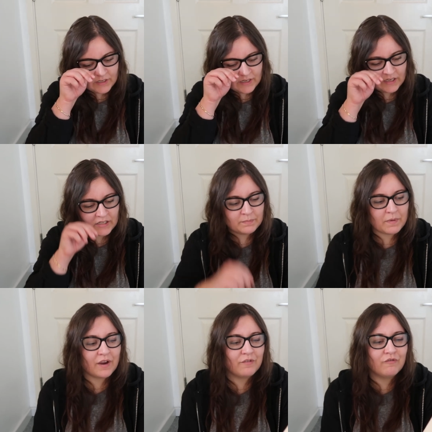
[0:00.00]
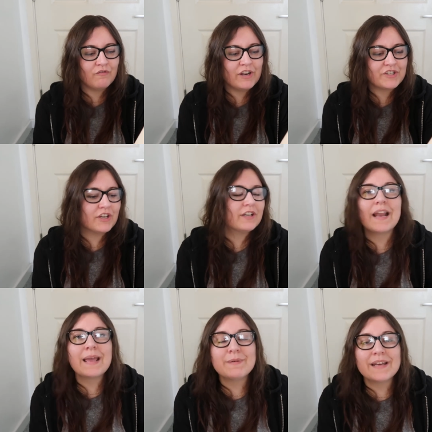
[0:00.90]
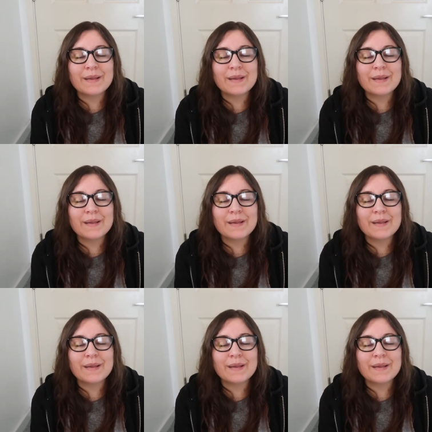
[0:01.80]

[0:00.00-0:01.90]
is by Richard Layman.